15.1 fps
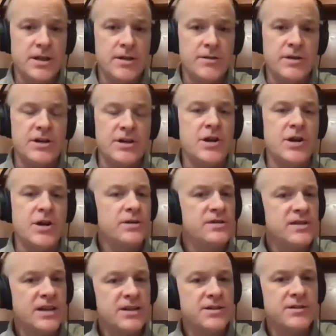that know it's
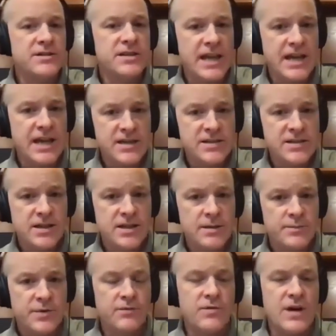not a good case,
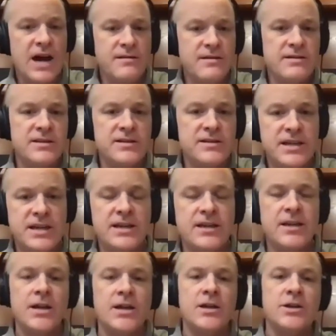but rather than saying,
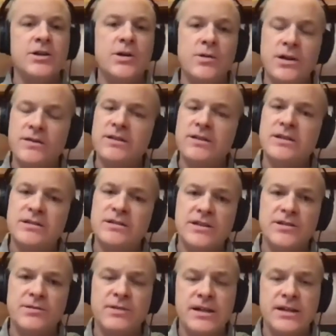you know what, this is not
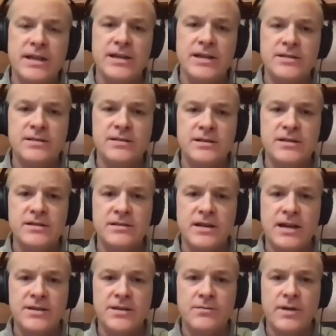the right case and this is
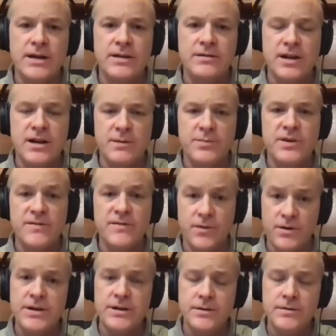not the right therapy
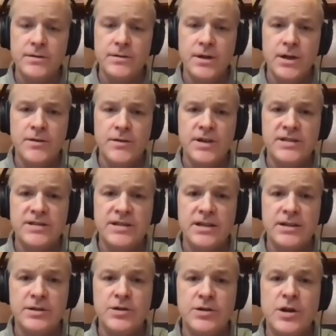for you, they
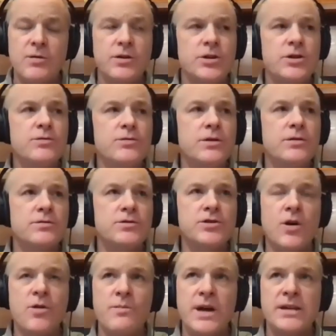say, you are
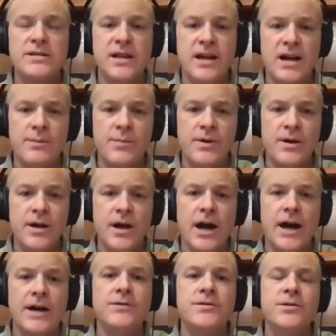so messed up,
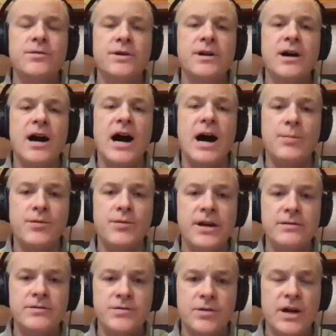I don't know where to
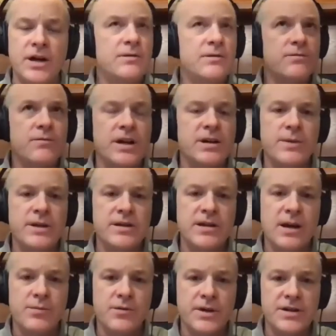operate, so I don't recommend an
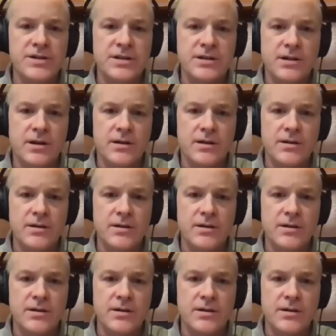operation at all.